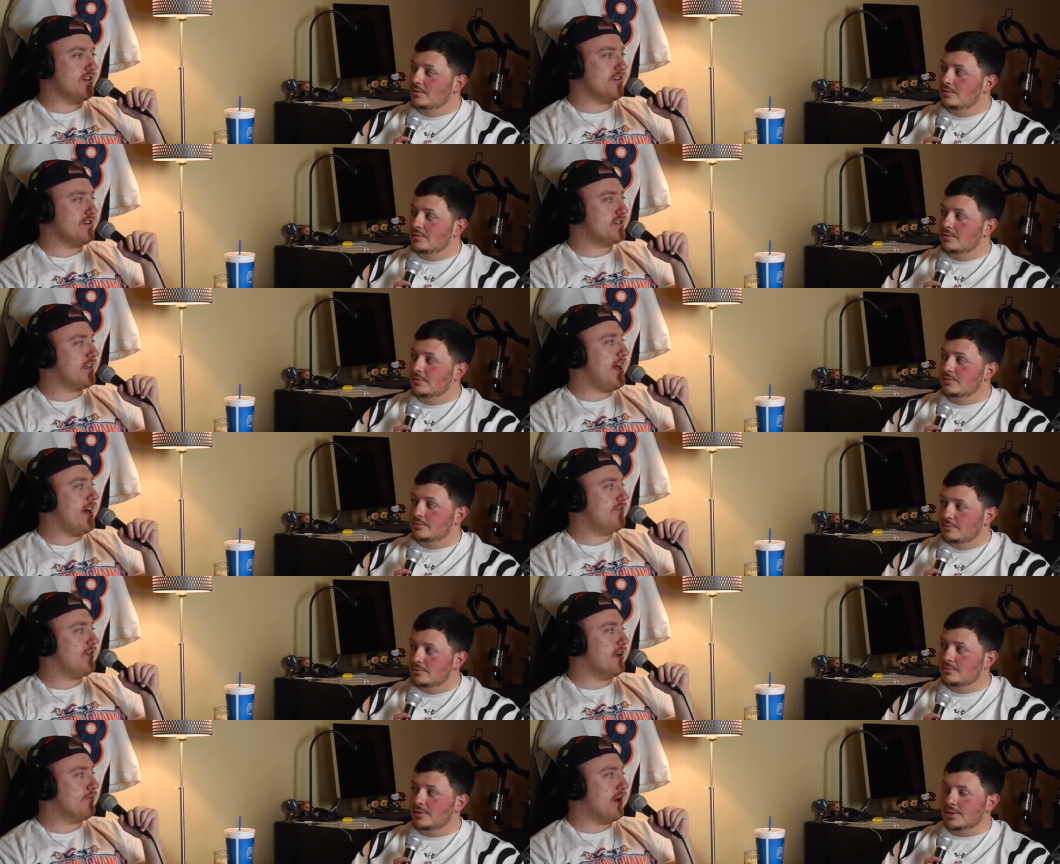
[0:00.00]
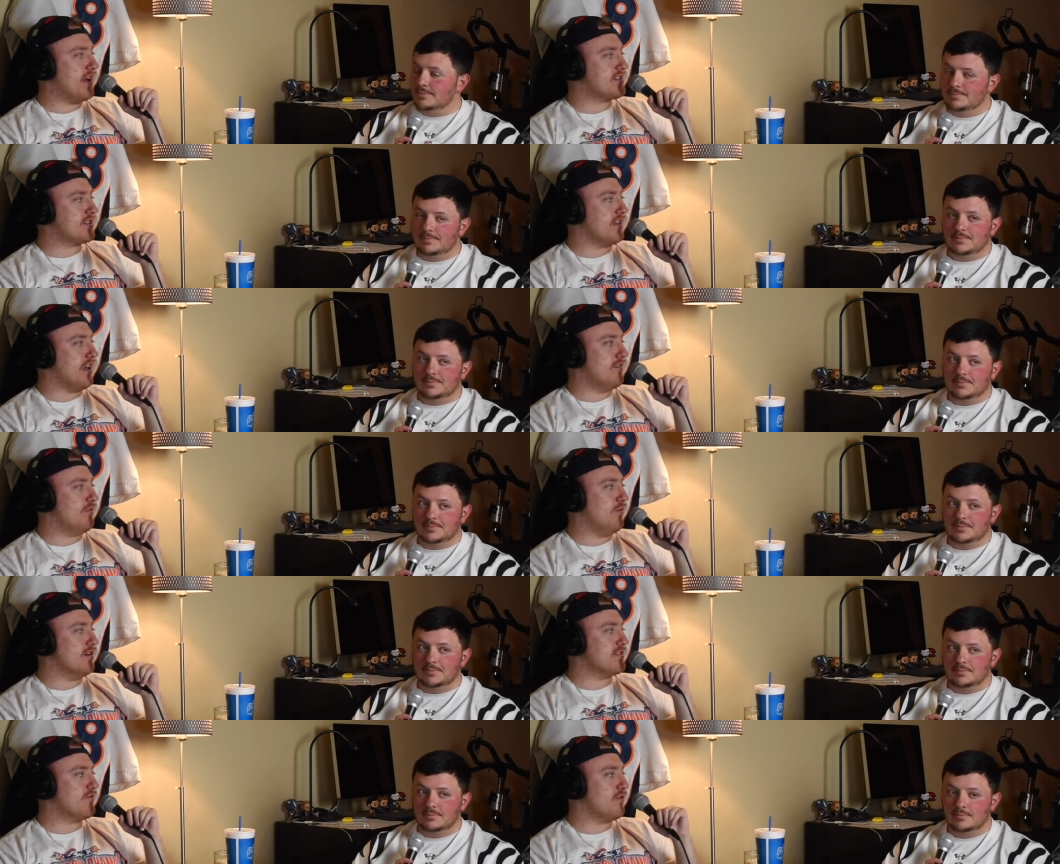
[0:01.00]
Speaker 1: under his staff. And basically, if it
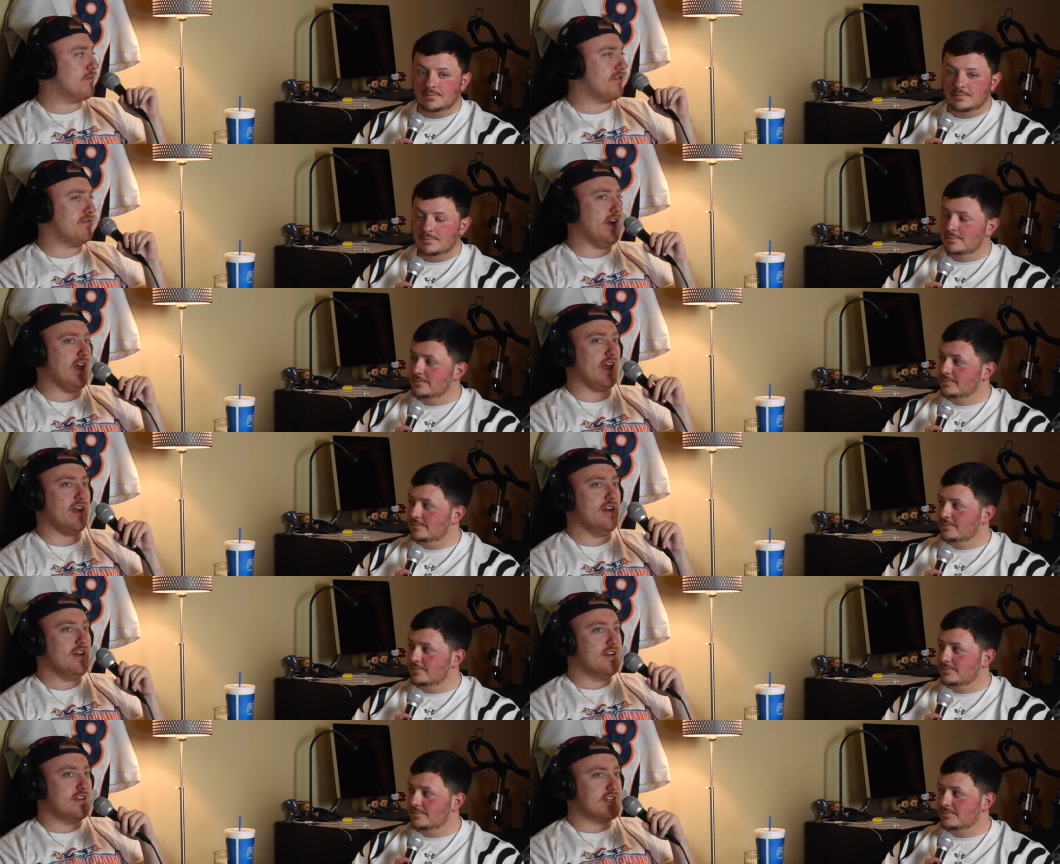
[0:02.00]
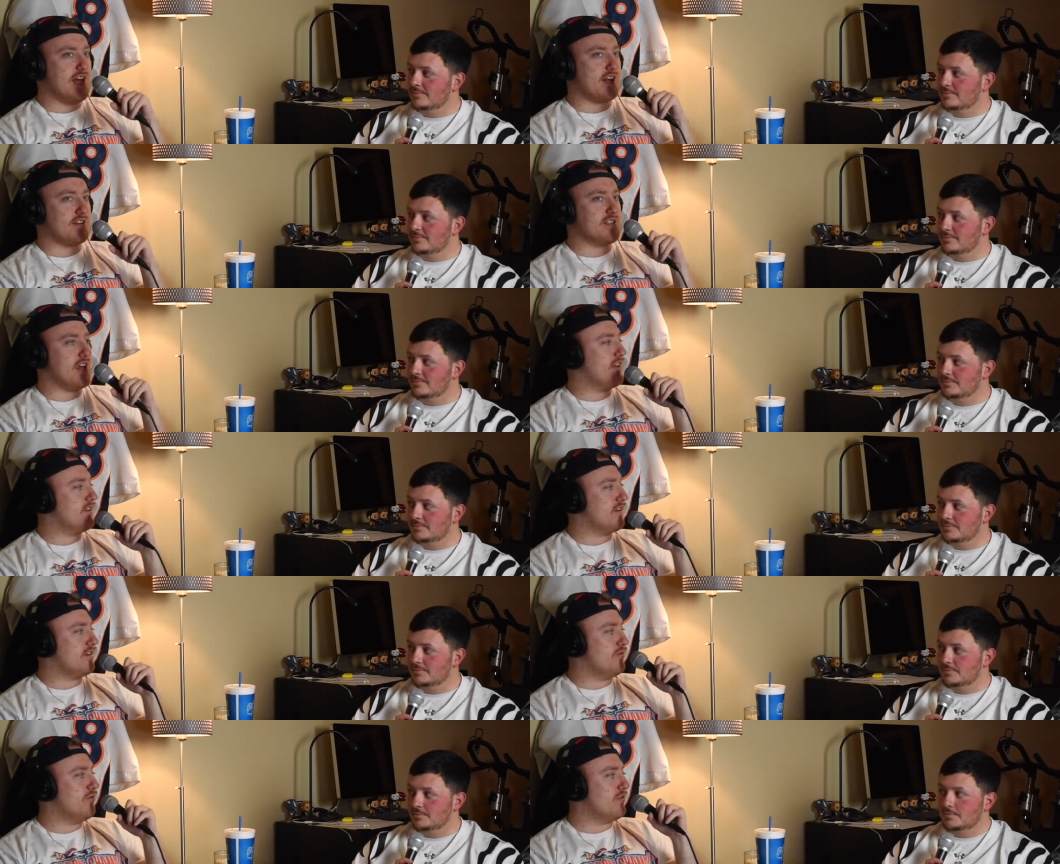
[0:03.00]
wasn't for McVay, Zac
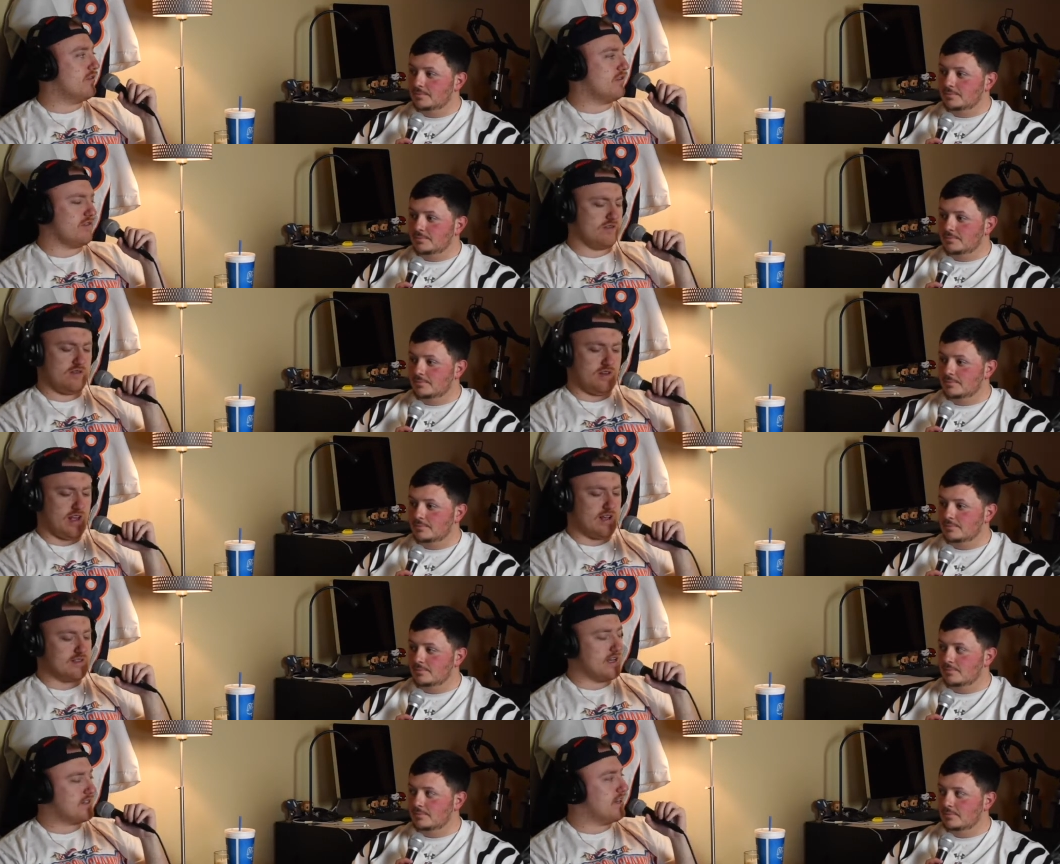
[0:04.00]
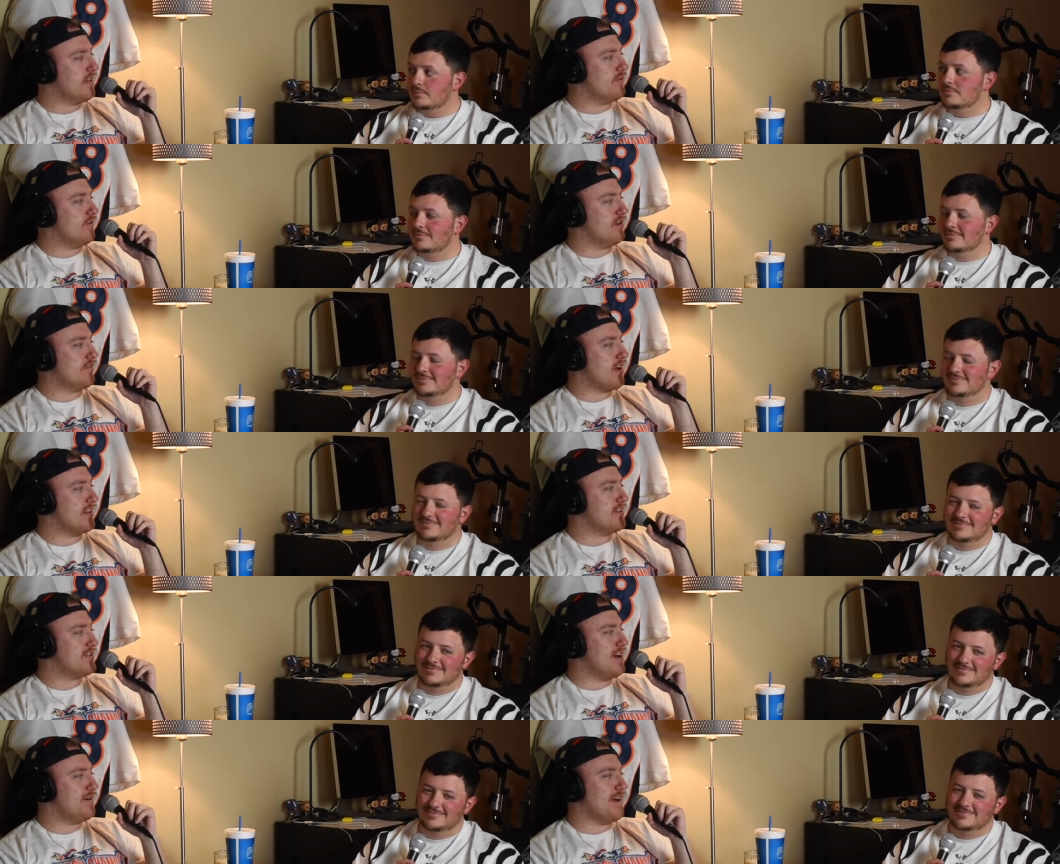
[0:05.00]
Taylor or yeah, Zac Taylor wouldn't have got the
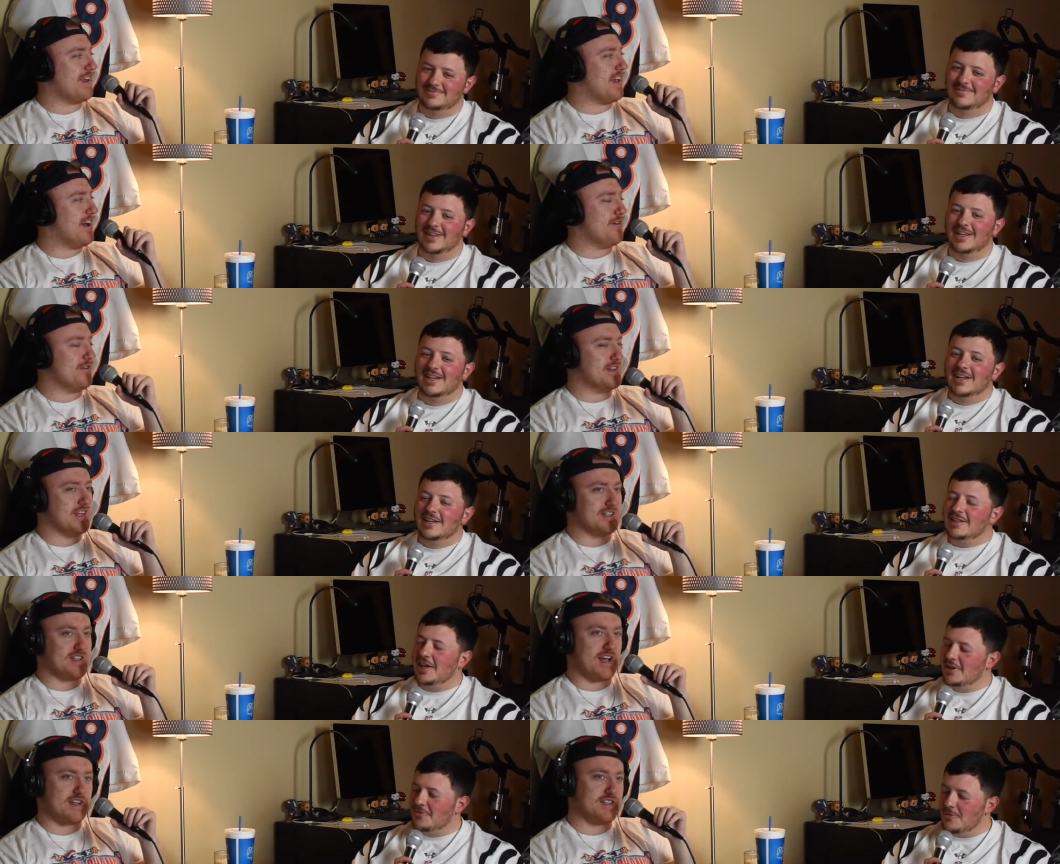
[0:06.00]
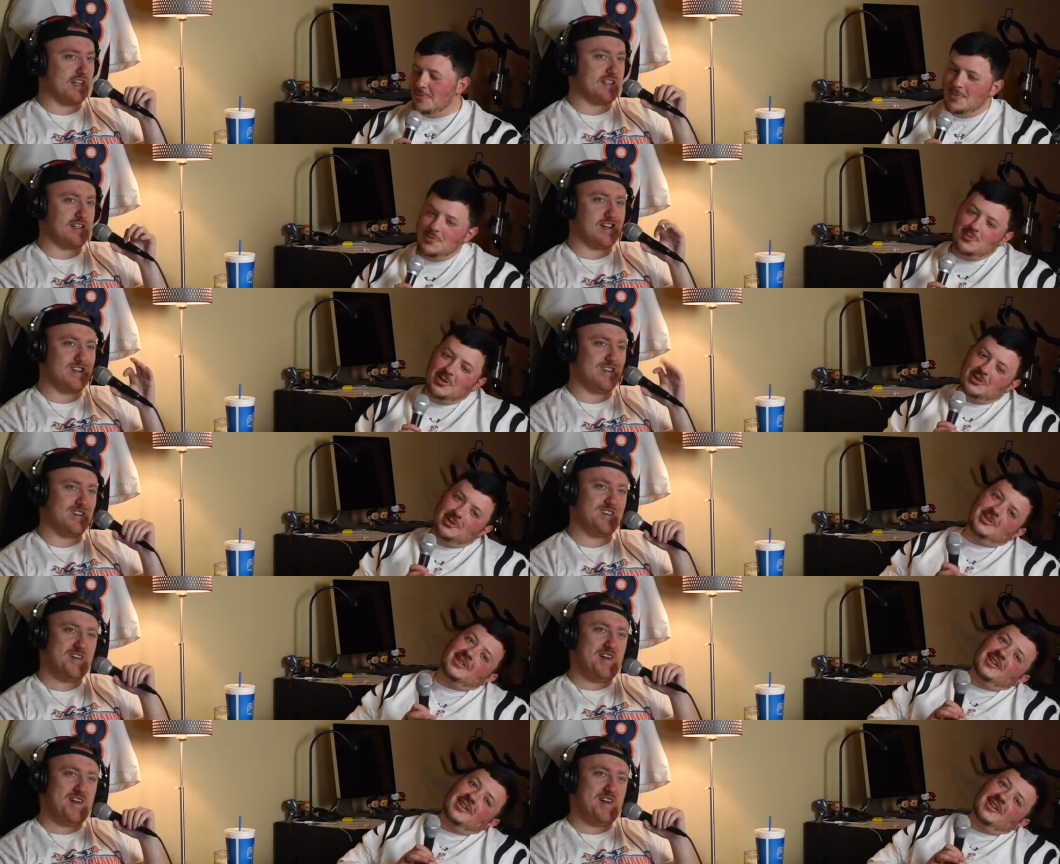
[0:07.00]
job. I, I would think. Can't even remember what coach.